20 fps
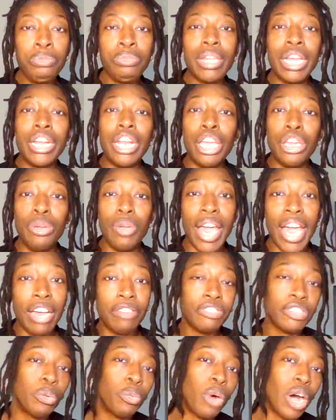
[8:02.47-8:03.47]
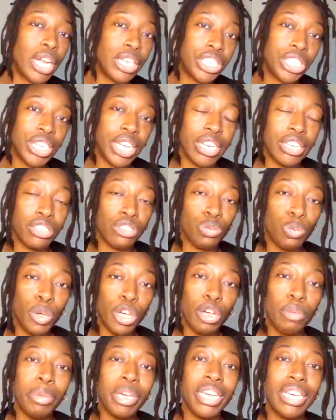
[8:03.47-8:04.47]
Now you have to watch that as
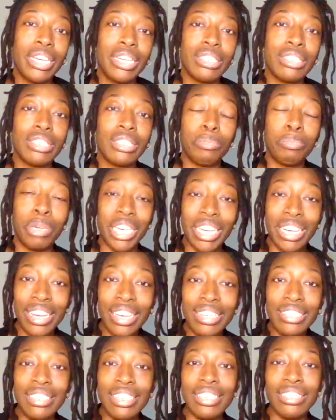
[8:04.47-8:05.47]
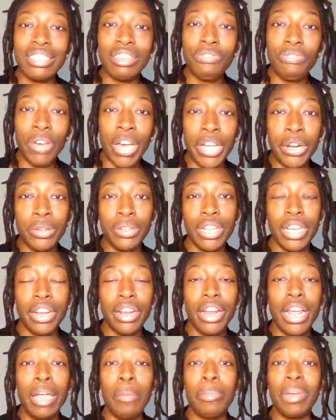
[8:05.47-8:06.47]
well, because it's a final
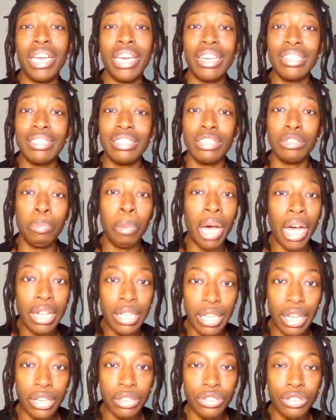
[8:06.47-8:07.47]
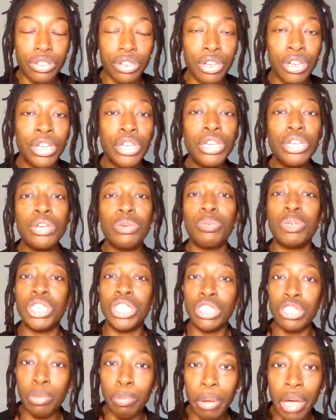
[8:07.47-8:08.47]
layer and because it's polyester, which
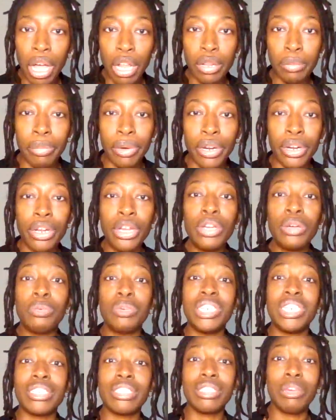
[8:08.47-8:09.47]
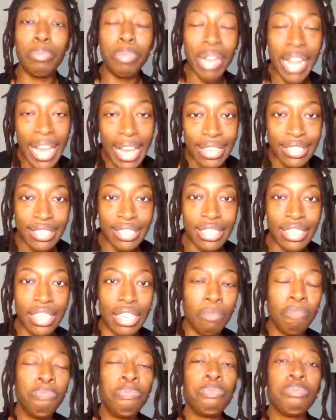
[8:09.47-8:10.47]
is a polymer, which is a
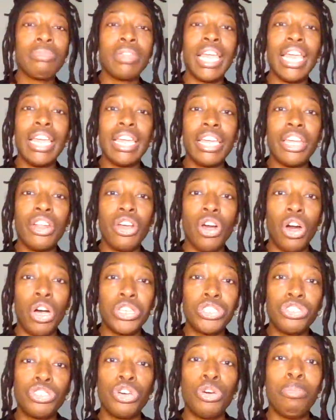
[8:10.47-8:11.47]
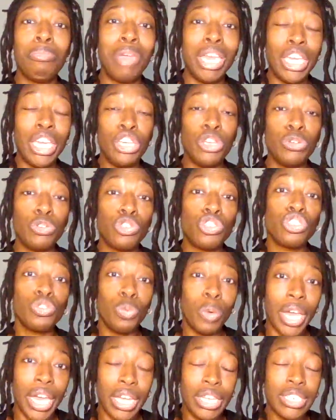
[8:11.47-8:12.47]
plastic, it can also make you
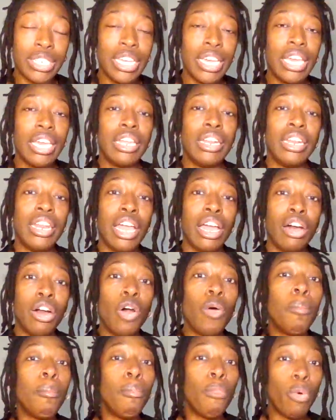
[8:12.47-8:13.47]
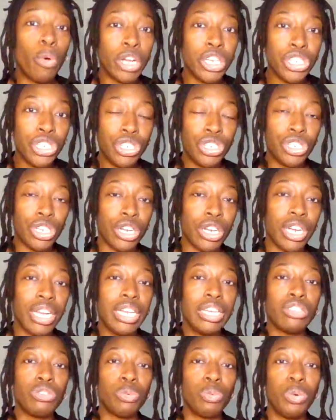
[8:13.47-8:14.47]
sweat. Now moisture
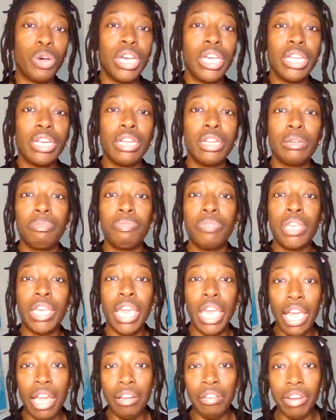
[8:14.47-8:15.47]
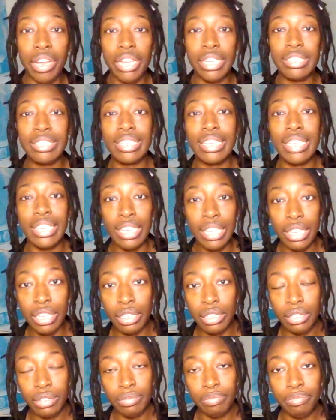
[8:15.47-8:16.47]
is what carries
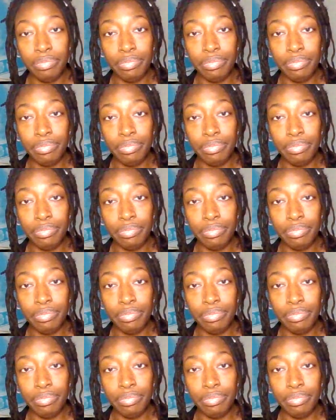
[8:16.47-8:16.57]
heat.